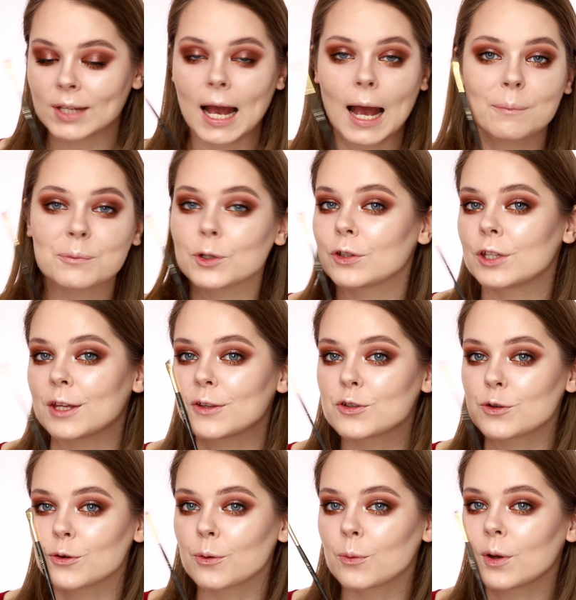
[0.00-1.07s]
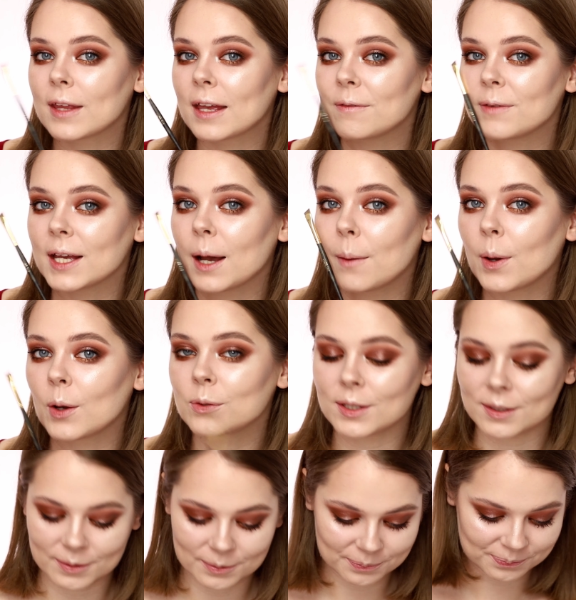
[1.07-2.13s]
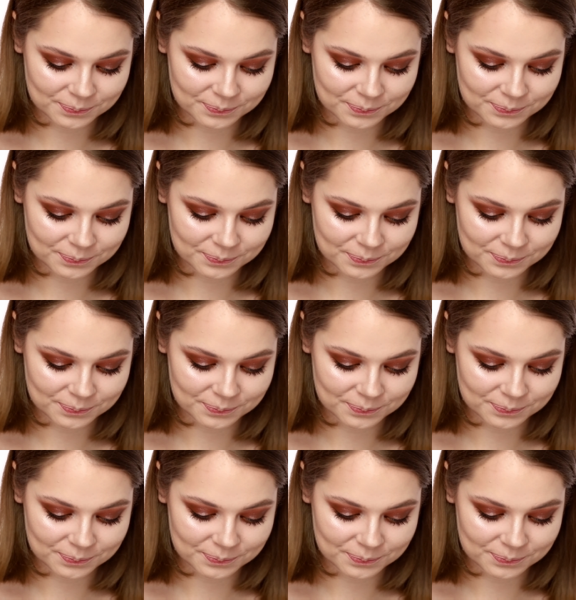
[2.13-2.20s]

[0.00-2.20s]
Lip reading: I'm not yet sure what I think about it.